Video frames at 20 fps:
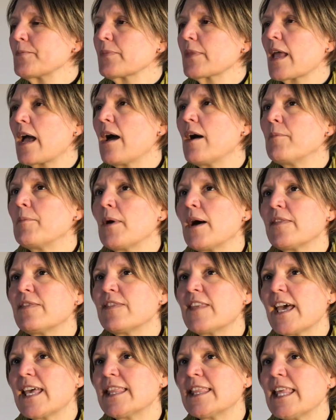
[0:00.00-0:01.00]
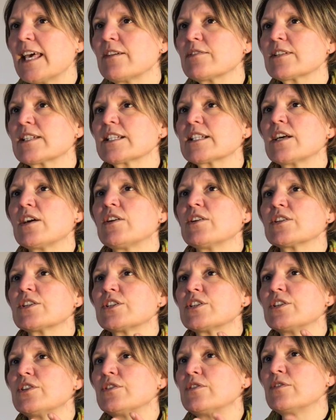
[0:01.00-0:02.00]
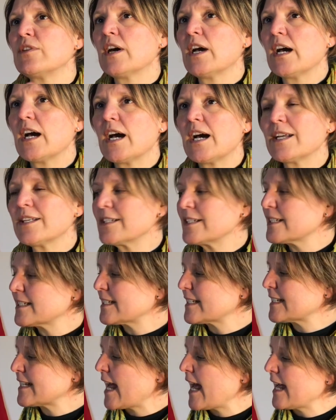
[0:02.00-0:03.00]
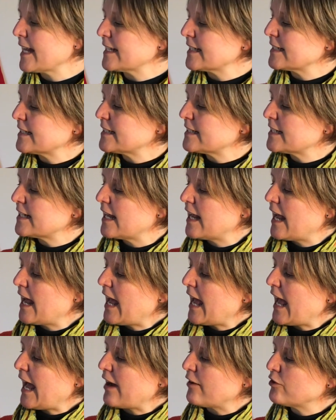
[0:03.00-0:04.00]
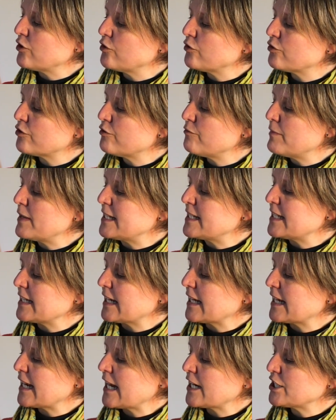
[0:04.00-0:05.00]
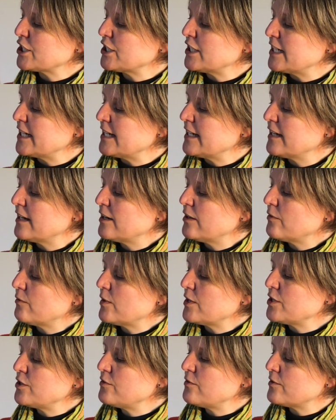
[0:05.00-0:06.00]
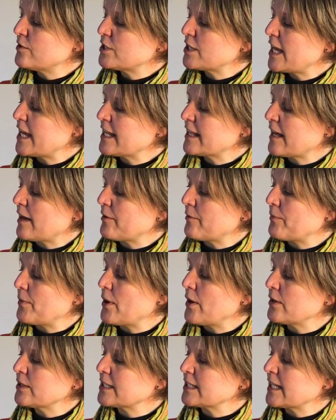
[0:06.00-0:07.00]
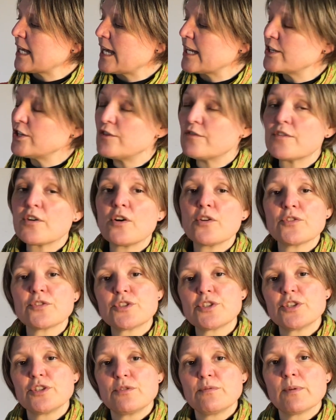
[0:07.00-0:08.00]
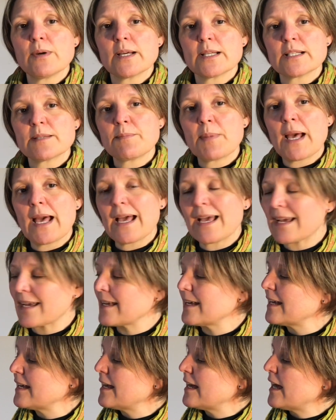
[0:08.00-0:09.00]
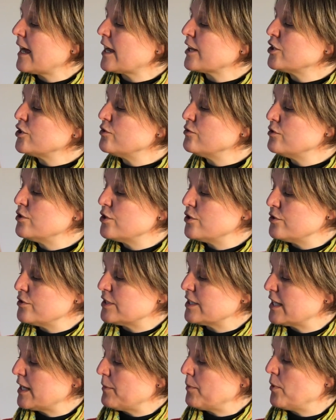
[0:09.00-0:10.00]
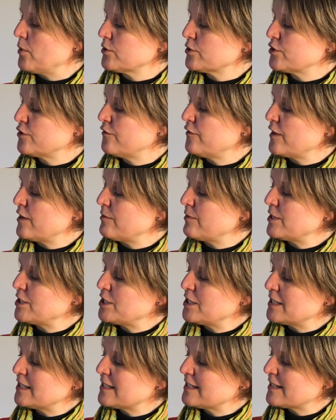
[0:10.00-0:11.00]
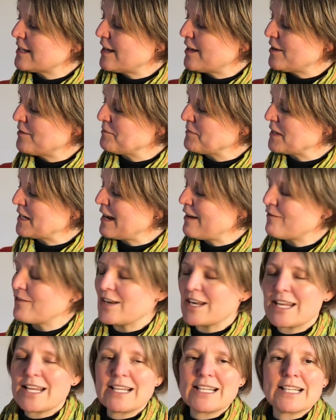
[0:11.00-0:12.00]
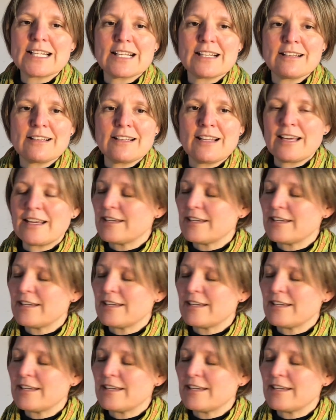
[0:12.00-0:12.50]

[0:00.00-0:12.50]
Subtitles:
And then they'll start to understand how you're omitting. And actually, when you take that apart again, you've got the two words back, and you lose the apostrophe, which is cleverly a little